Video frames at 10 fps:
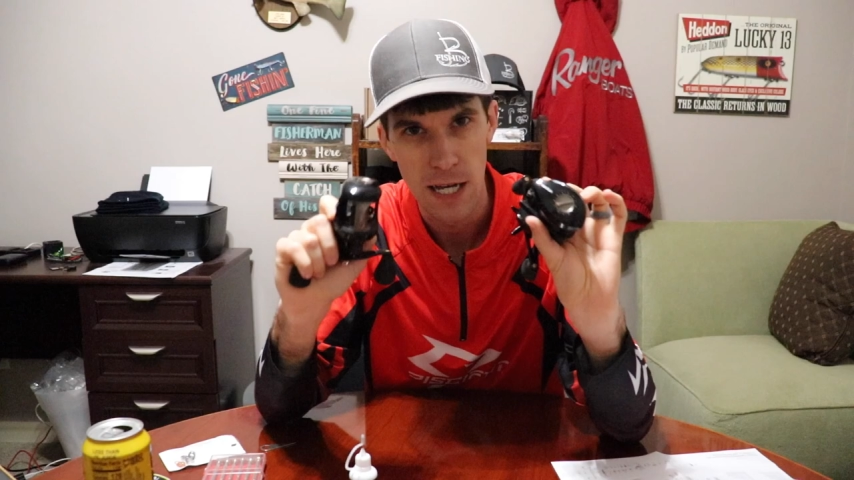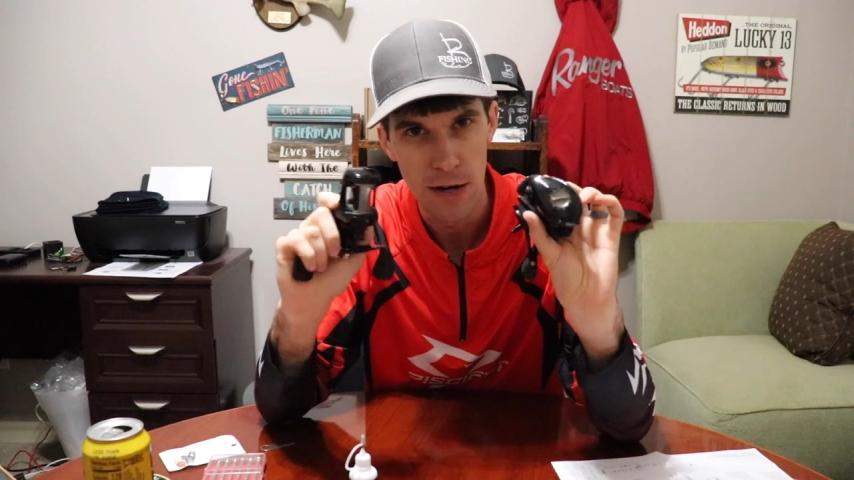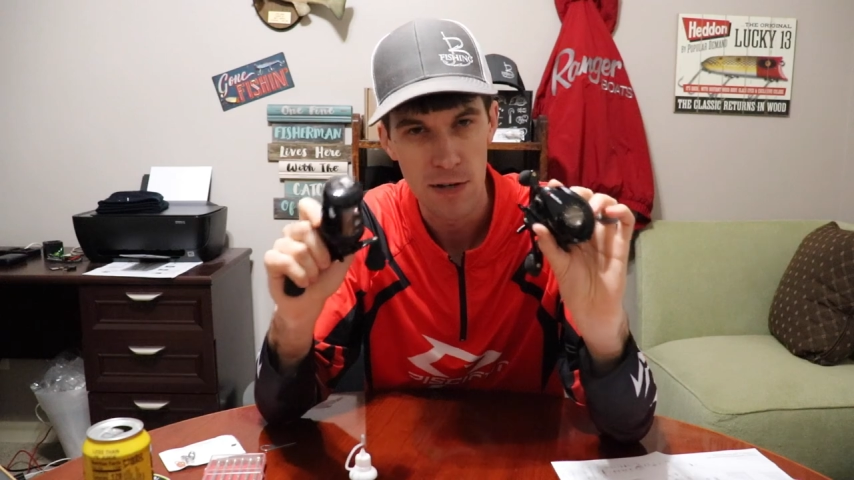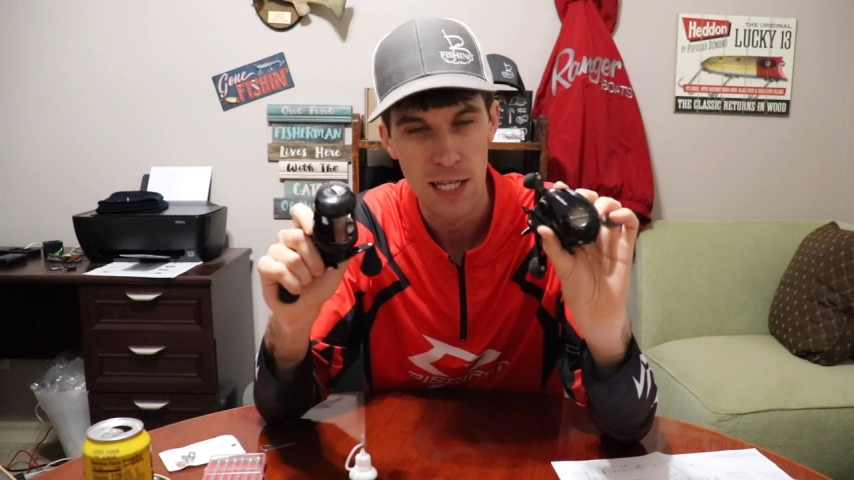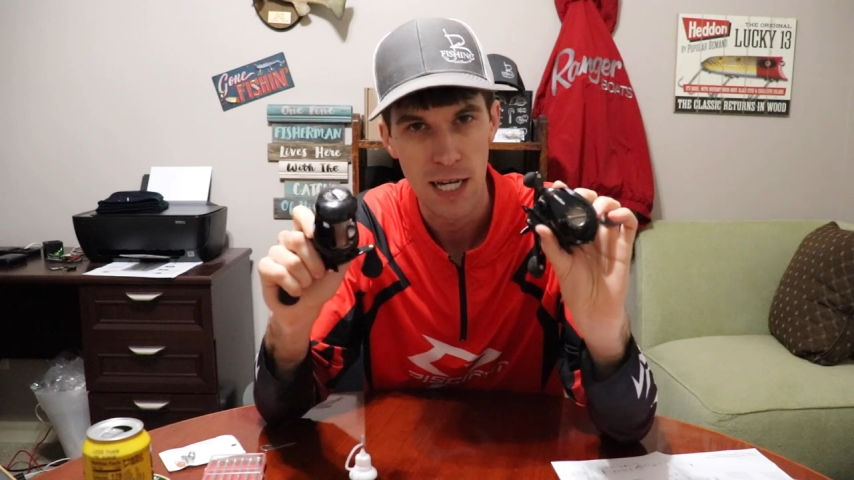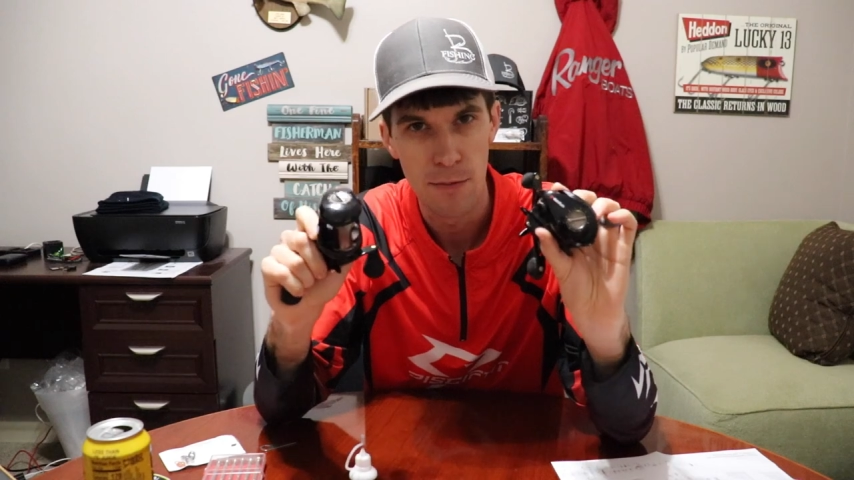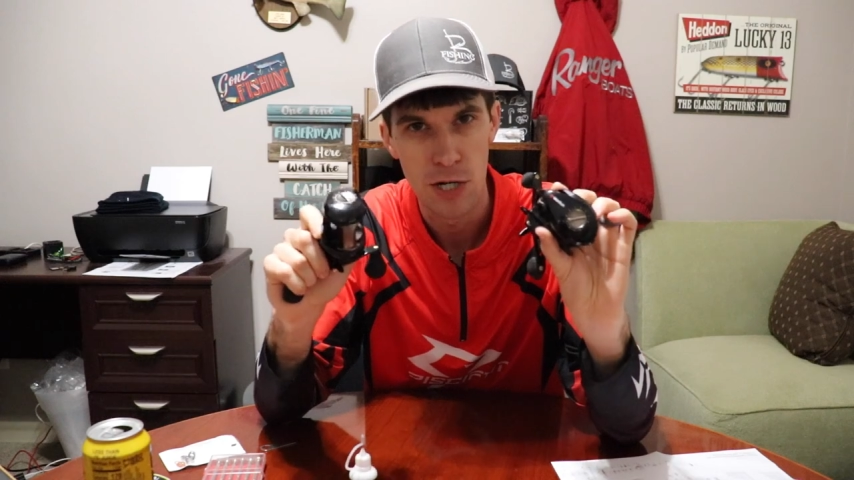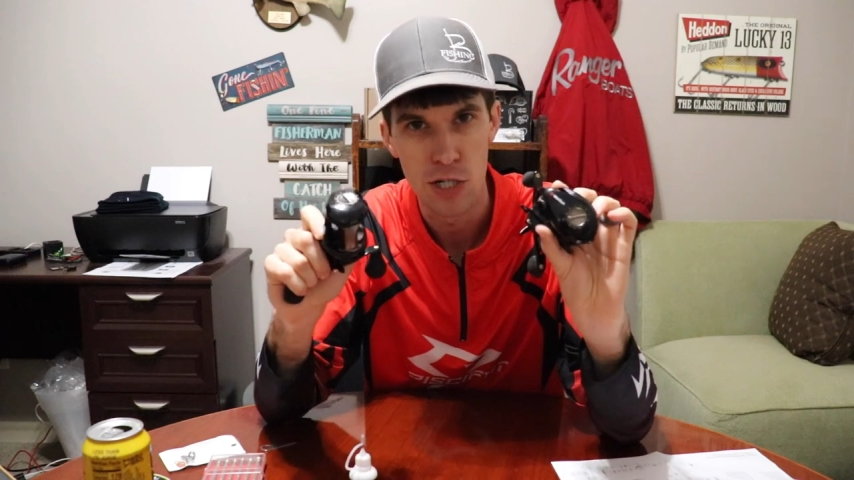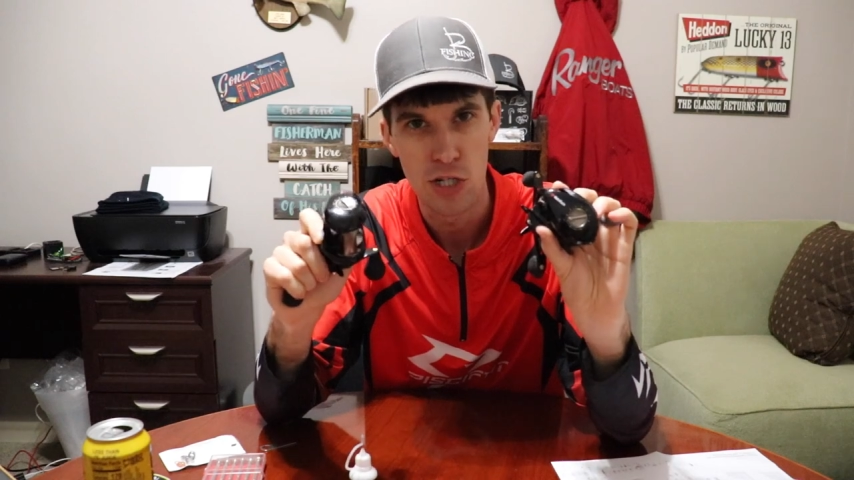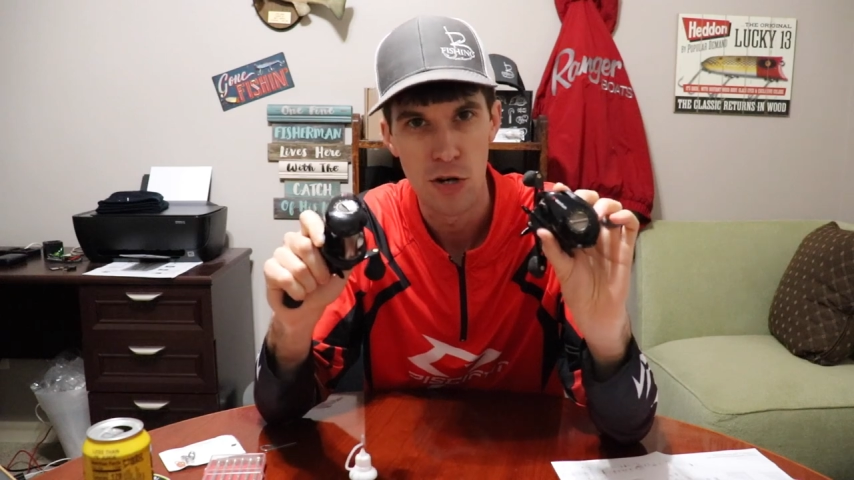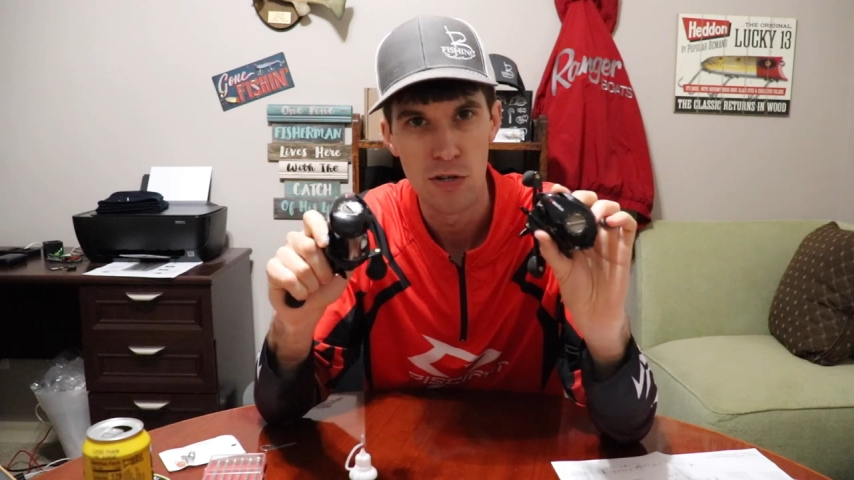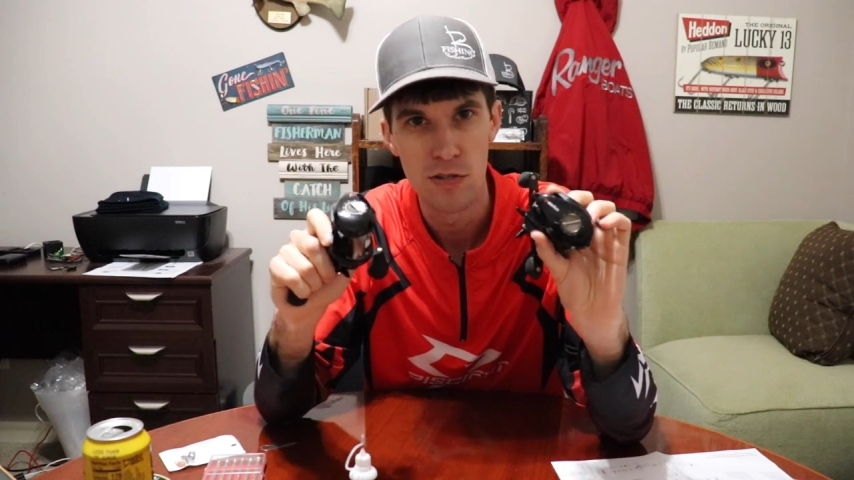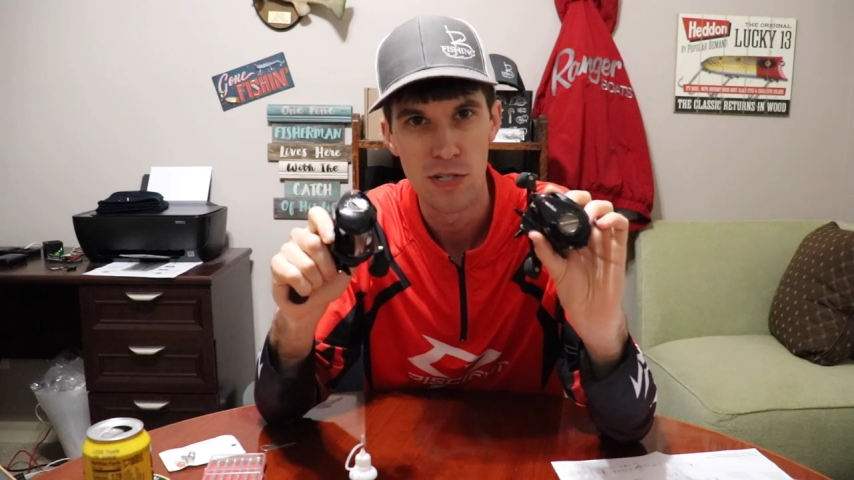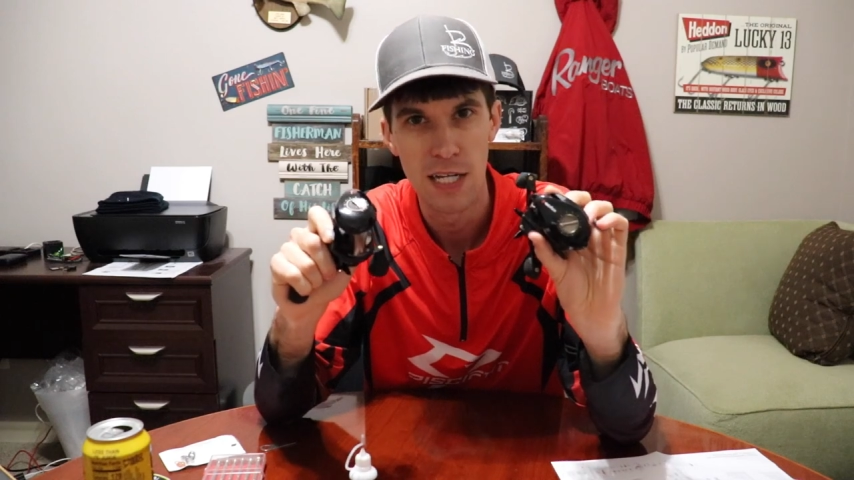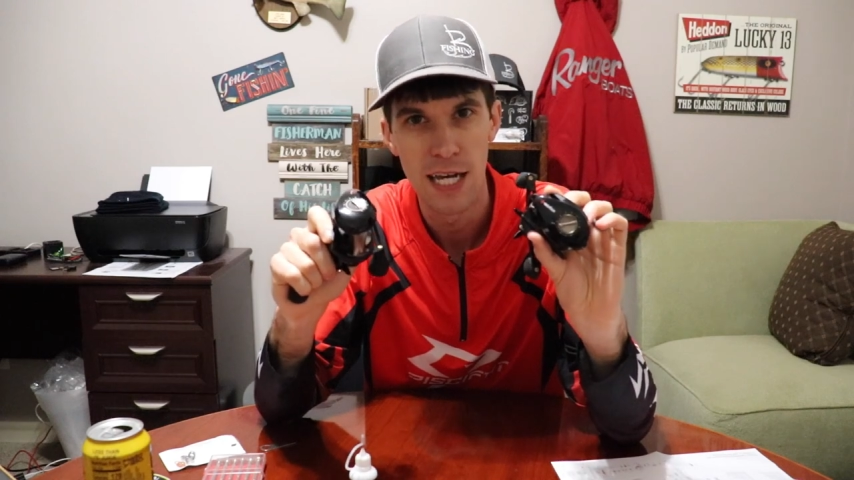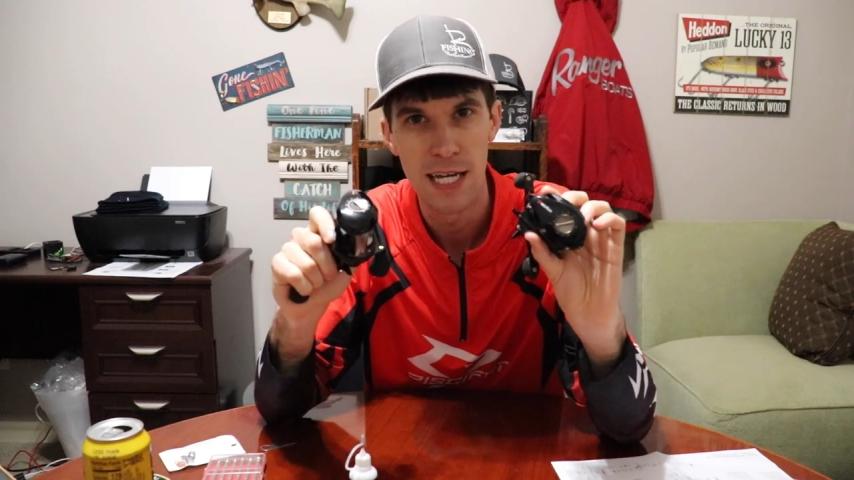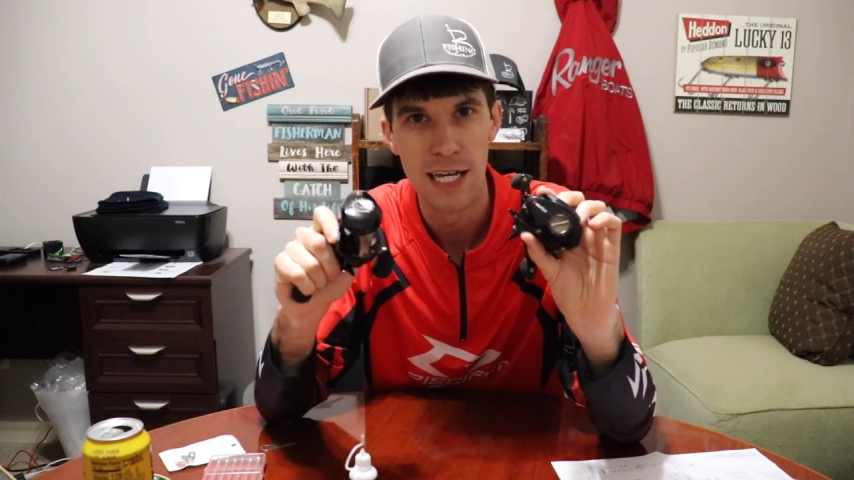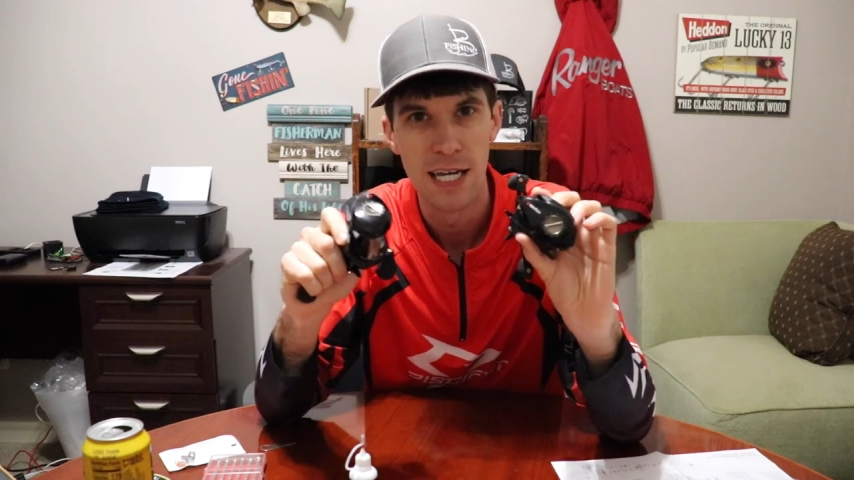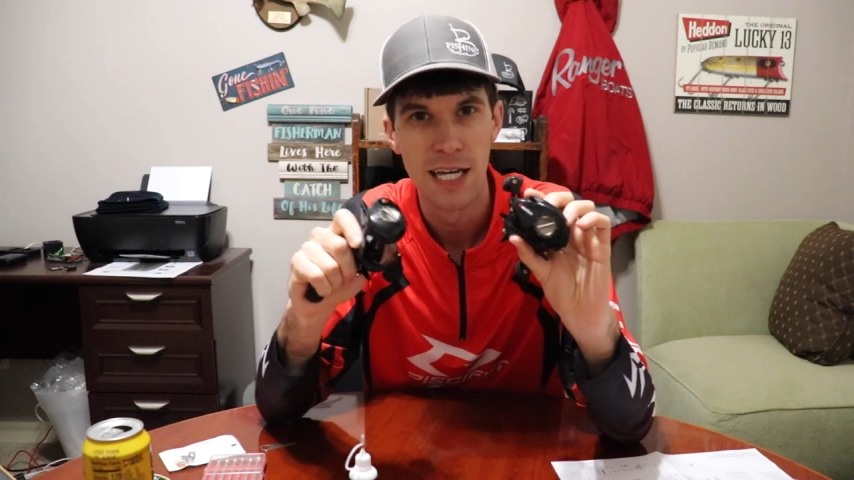everything I'm gonna show you today